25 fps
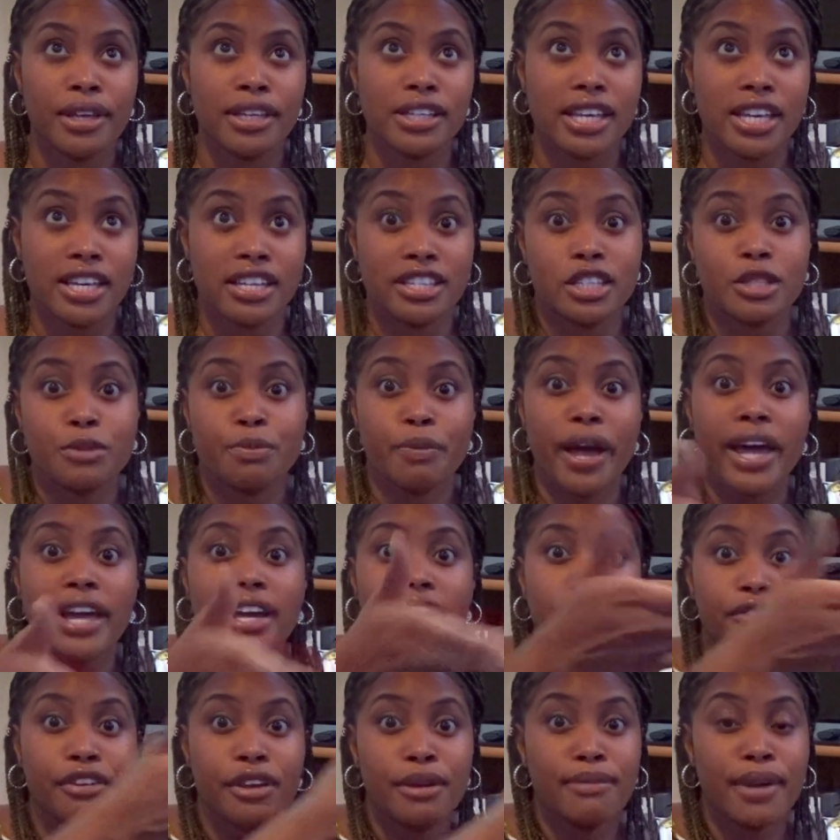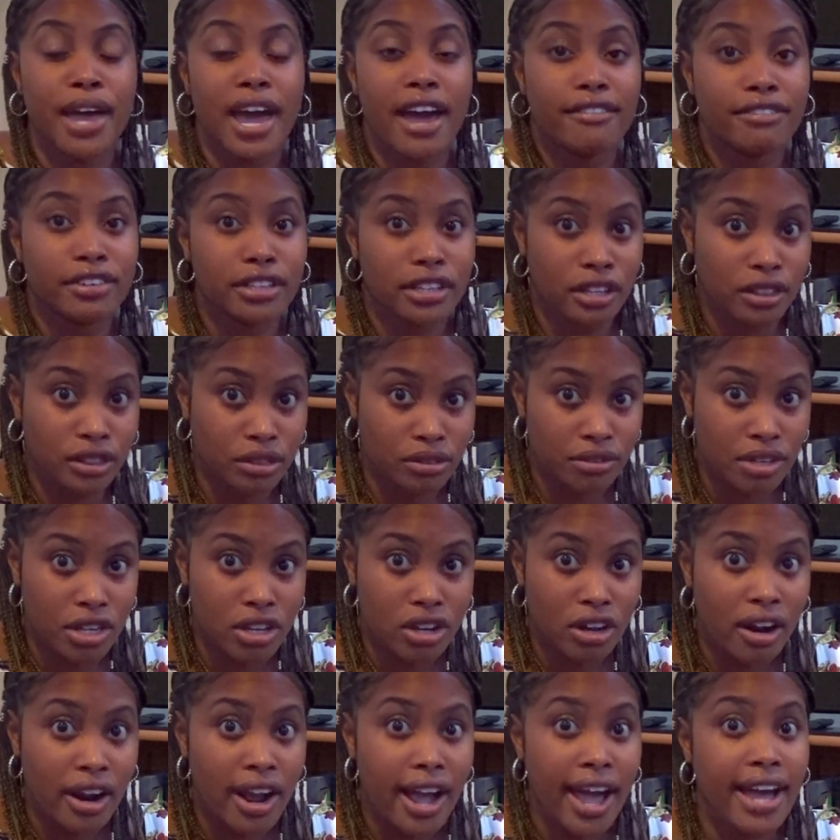In spite of him having the 3
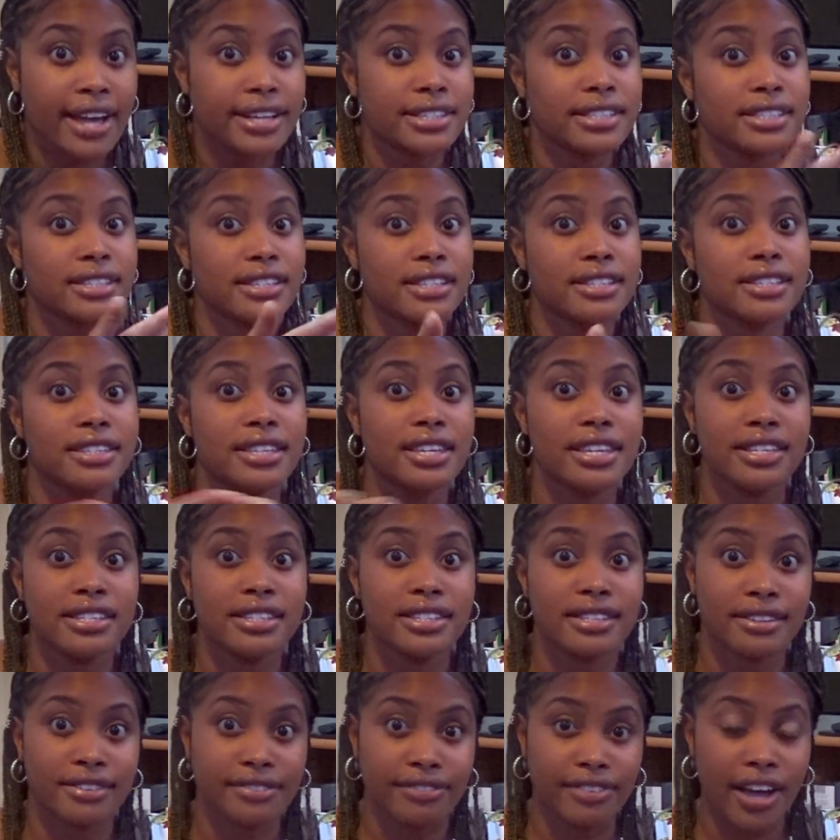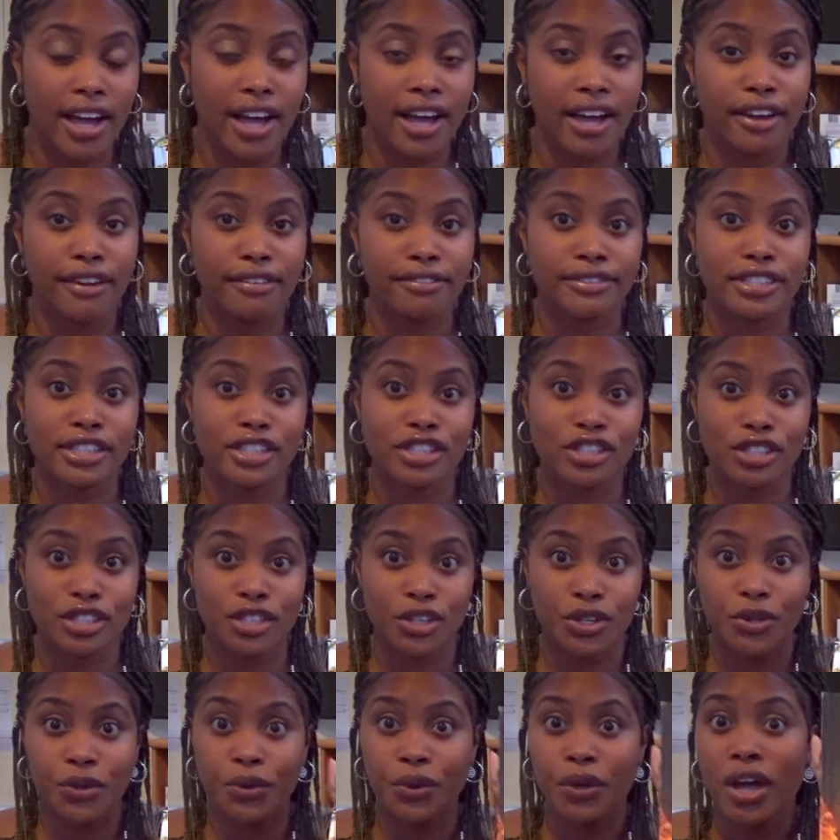car accidents, he survived.
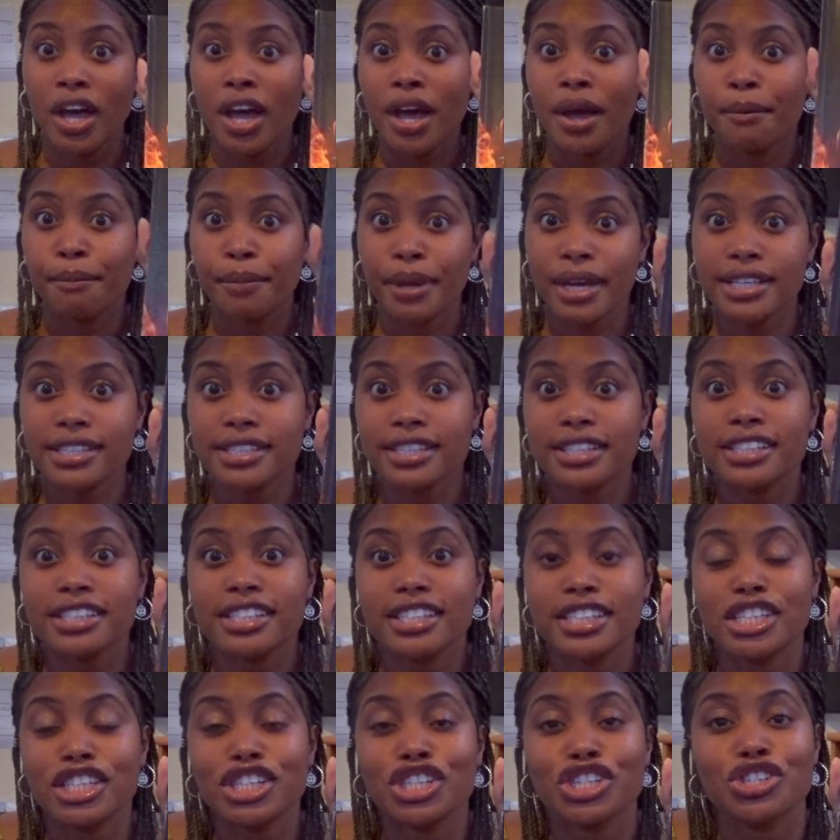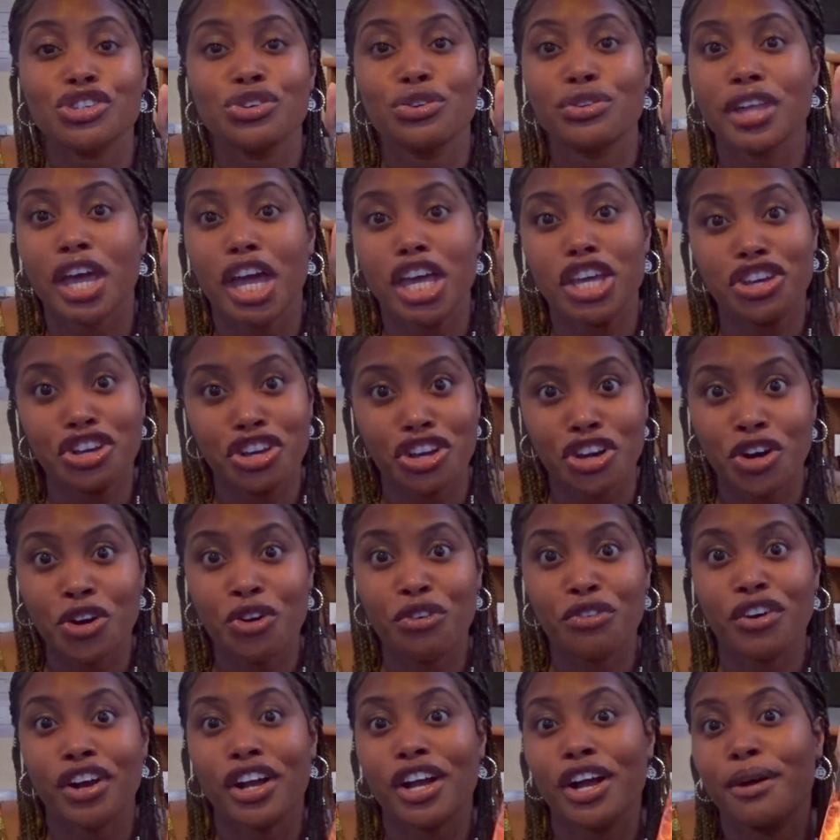So basically teaching you that you could
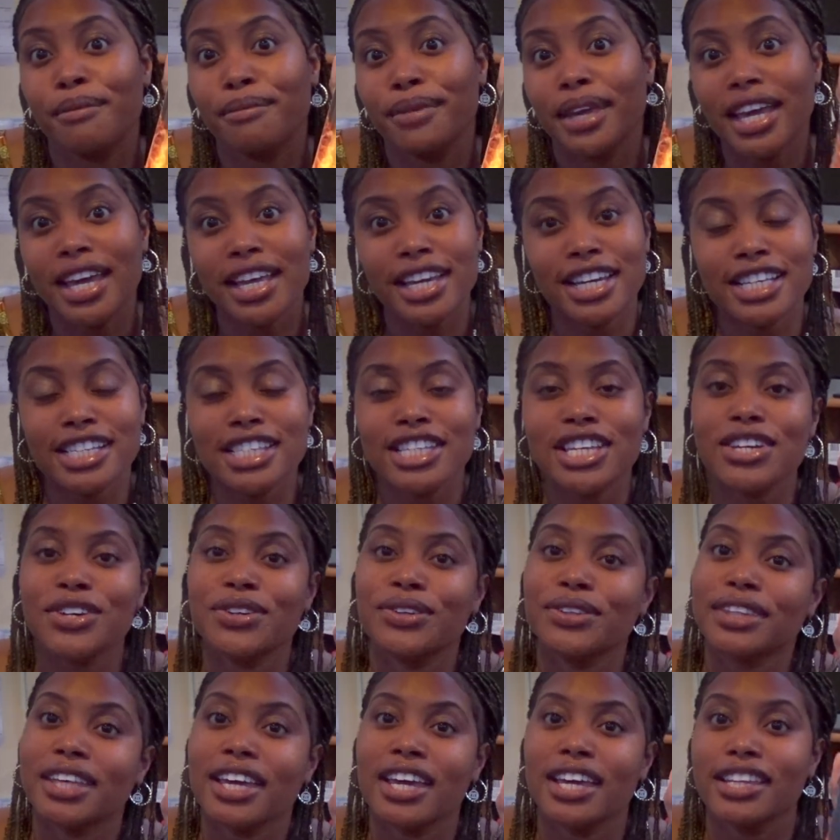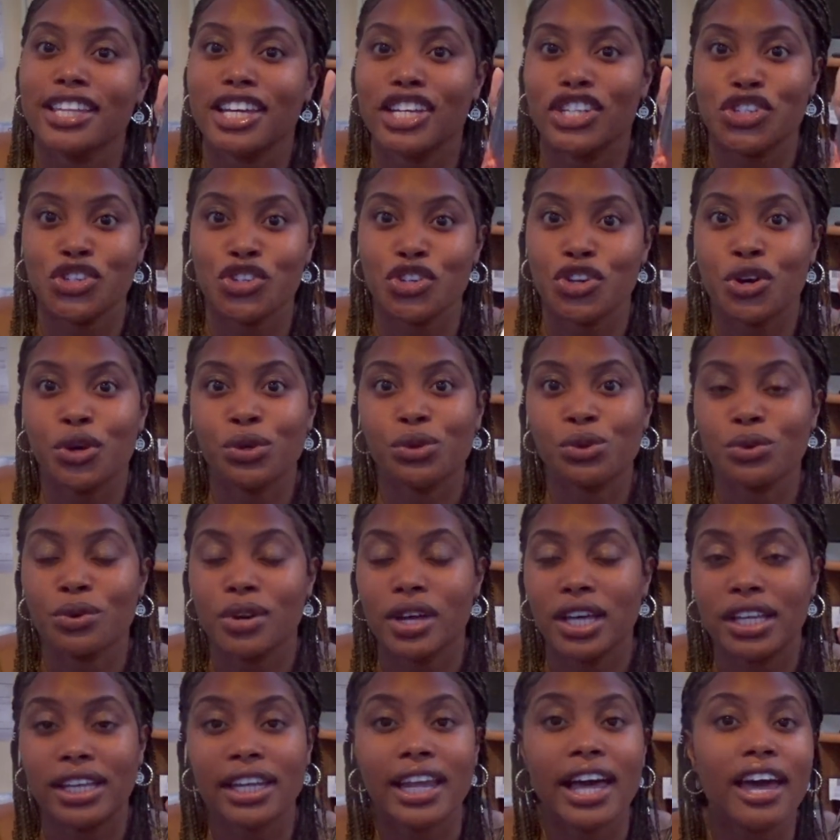overcome any single thing that you go through
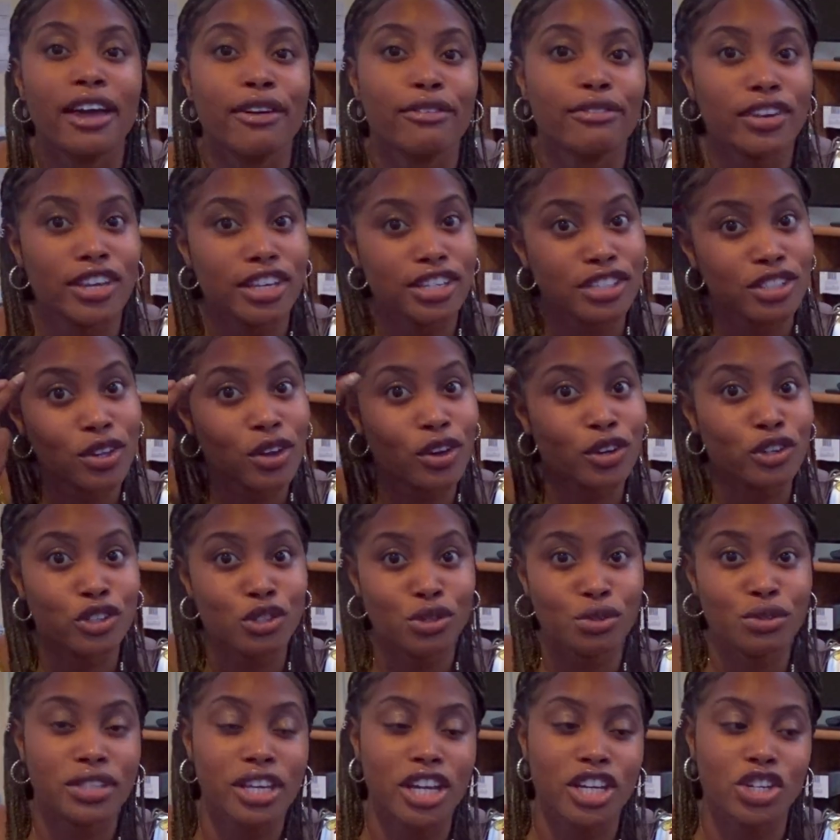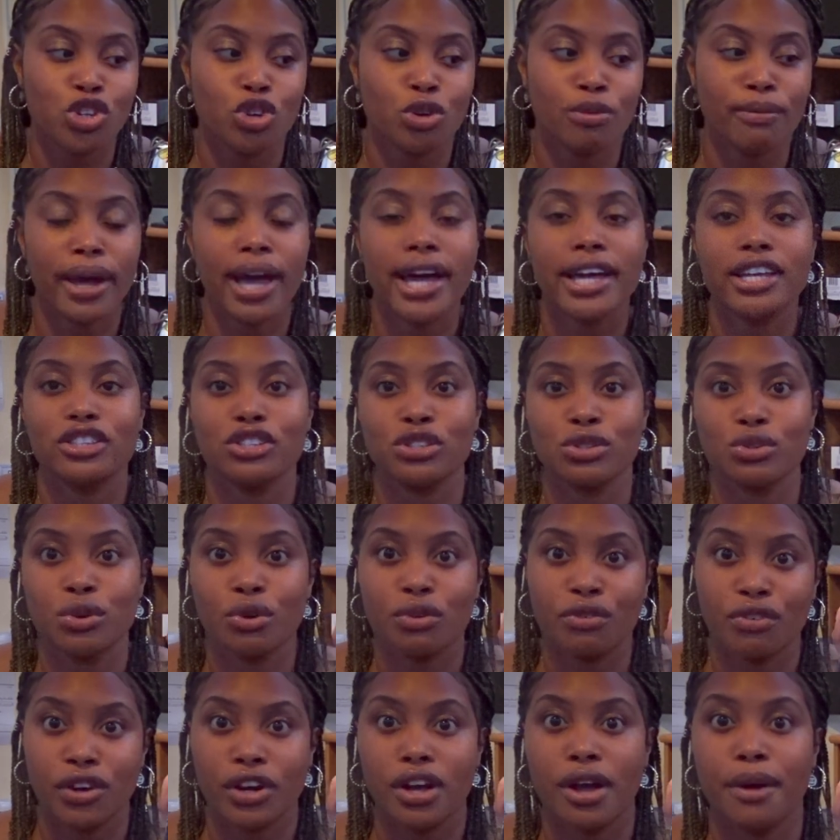in life as long as you set your mind to
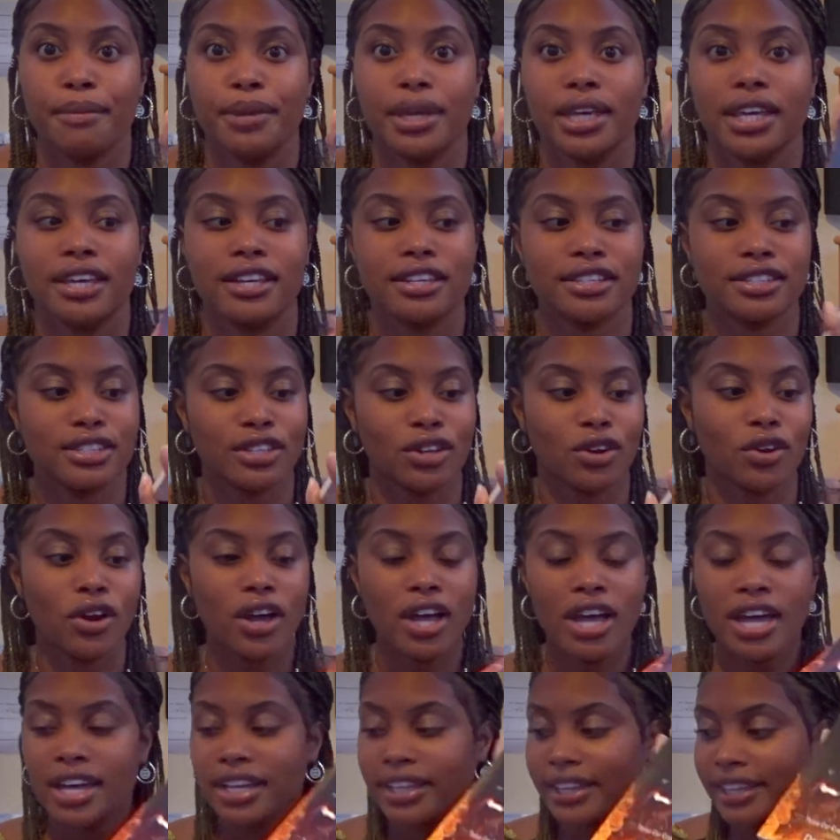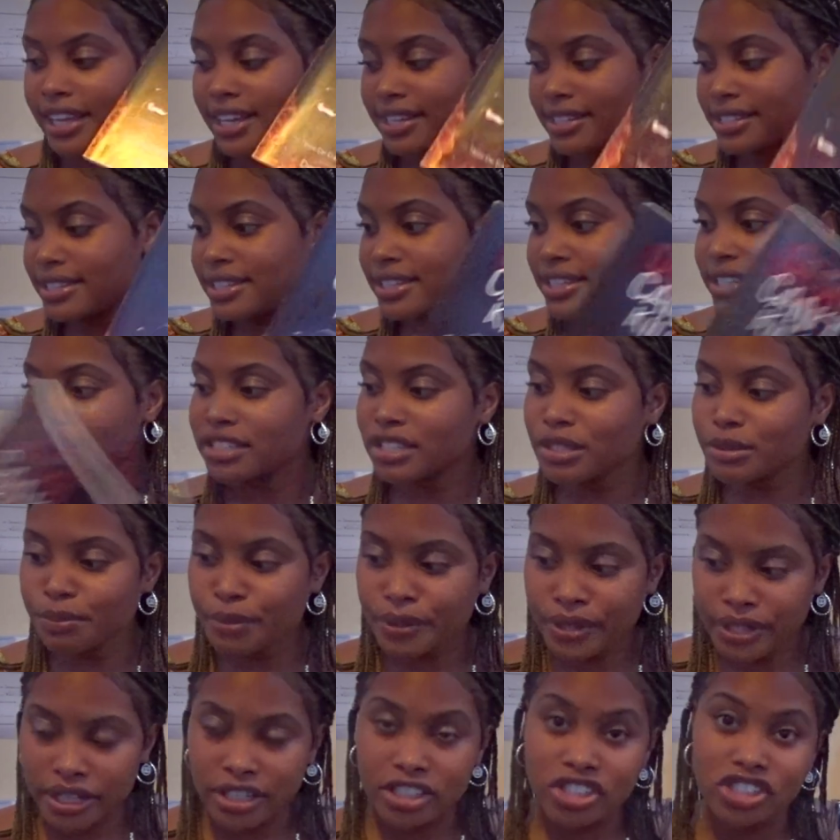overcoming it. So yes, this
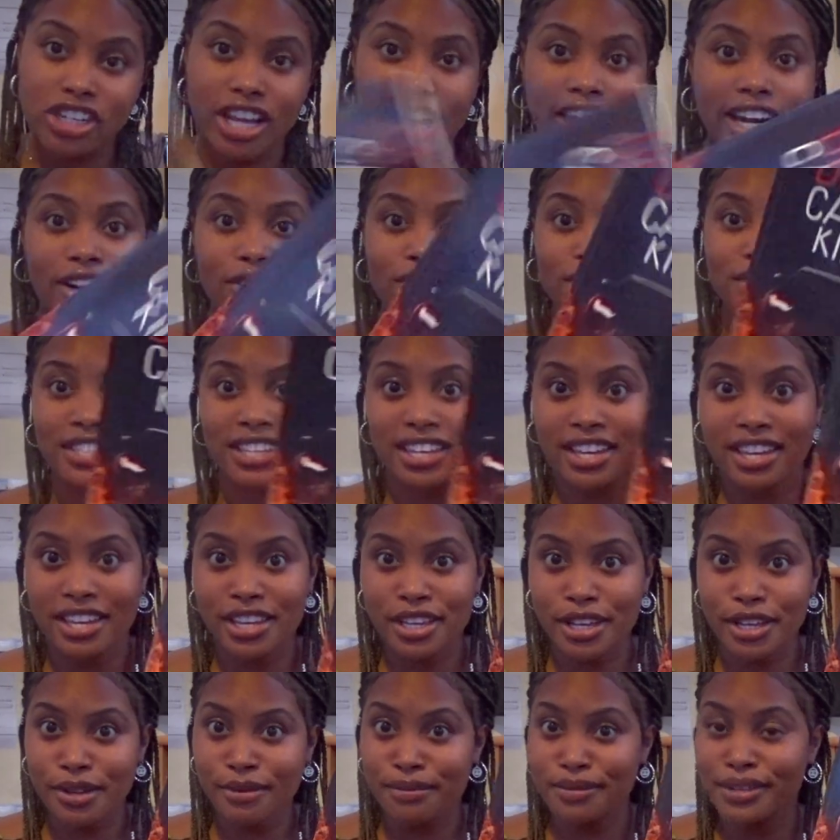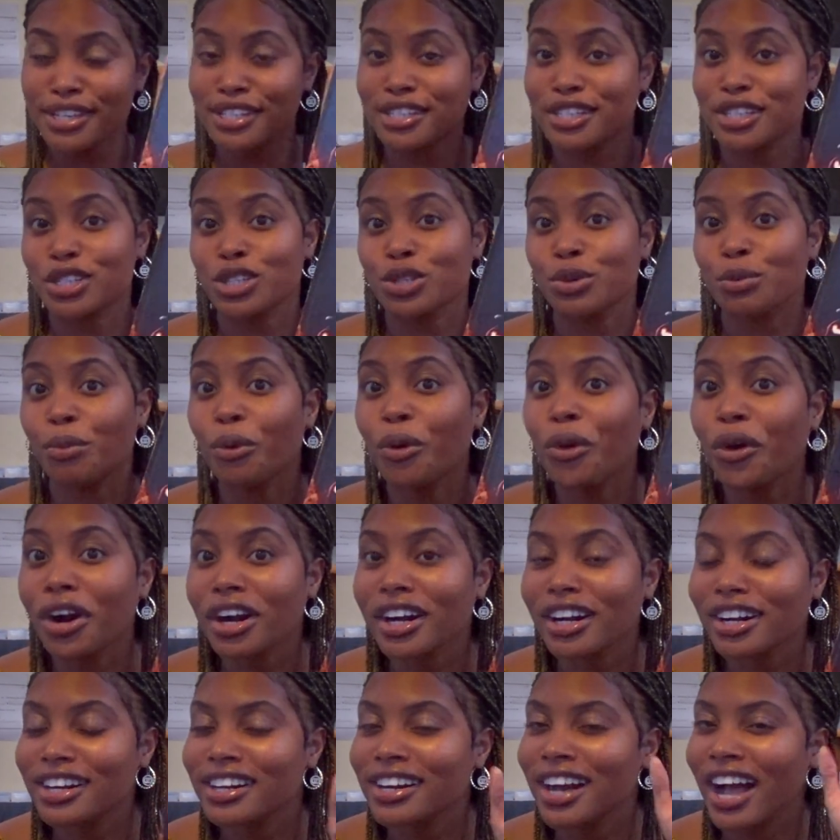book, shout out to him. He's a
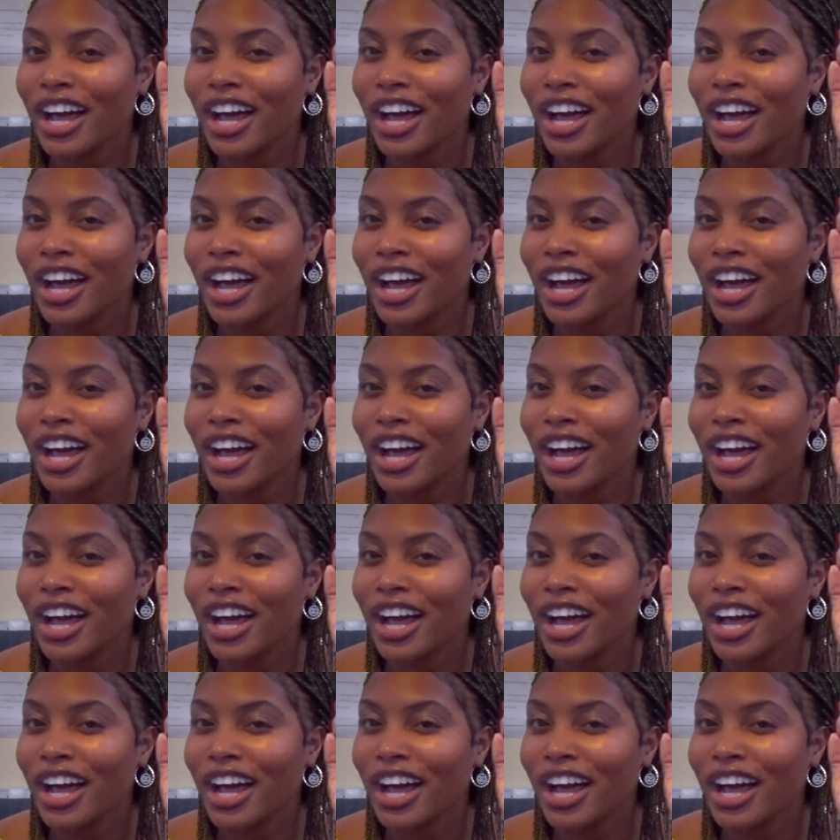supporter.